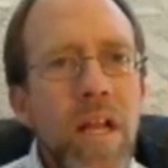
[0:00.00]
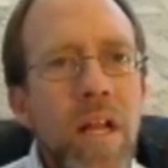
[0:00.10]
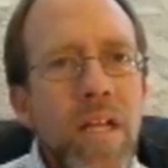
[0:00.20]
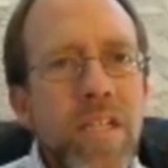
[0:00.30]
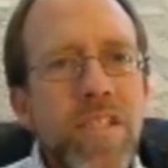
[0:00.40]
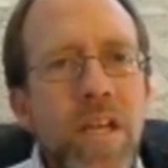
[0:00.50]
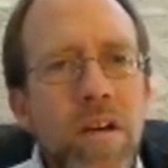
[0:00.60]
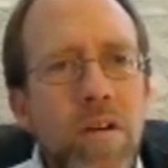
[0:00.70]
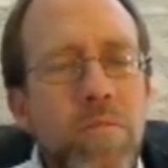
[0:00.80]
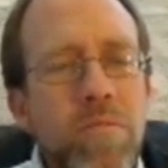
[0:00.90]

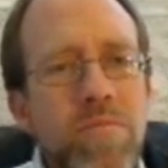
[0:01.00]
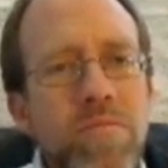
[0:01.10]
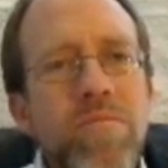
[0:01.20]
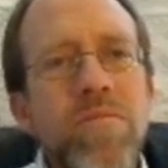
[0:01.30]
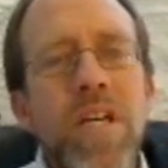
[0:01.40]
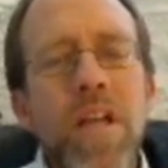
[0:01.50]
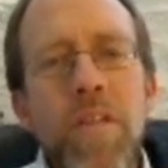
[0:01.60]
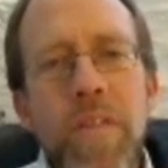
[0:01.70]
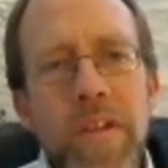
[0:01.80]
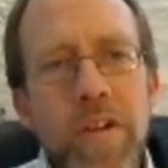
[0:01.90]
So, Another
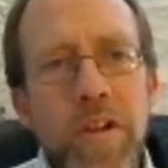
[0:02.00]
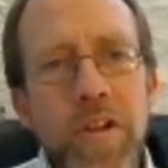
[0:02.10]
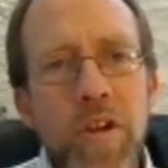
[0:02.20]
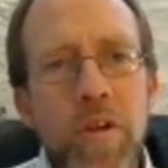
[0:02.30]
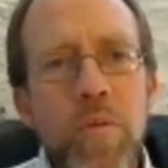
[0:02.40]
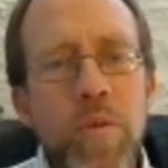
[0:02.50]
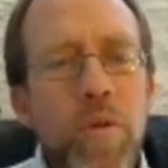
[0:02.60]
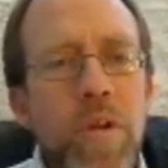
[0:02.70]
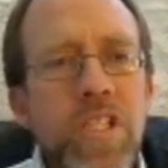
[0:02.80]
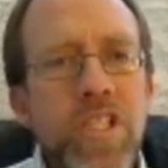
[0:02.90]
thing you can do, you
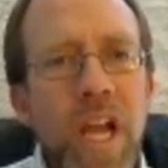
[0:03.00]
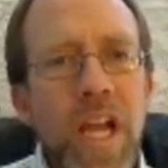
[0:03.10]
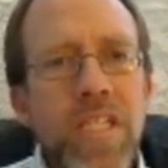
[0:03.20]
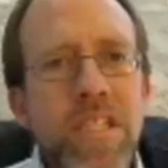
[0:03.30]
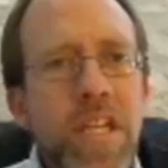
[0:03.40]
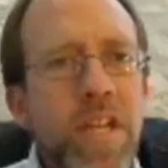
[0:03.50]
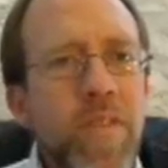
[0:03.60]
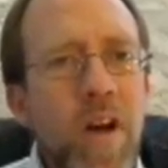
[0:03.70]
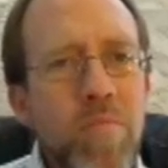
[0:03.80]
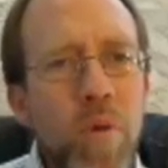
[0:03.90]
can change the
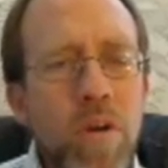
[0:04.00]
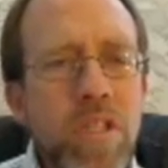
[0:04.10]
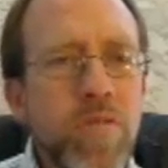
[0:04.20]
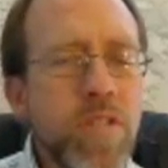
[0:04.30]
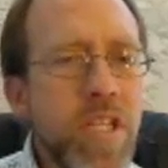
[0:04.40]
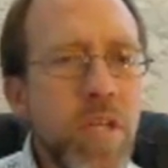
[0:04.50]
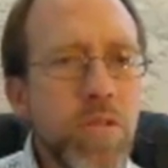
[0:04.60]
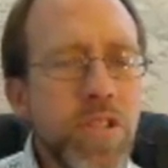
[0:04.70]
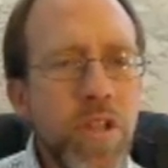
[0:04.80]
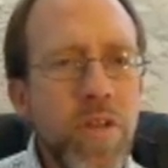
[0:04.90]
default ports for SQL
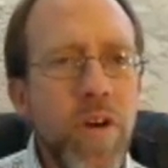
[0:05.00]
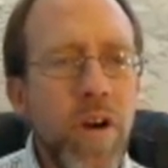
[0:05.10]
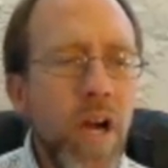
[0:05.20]
Server.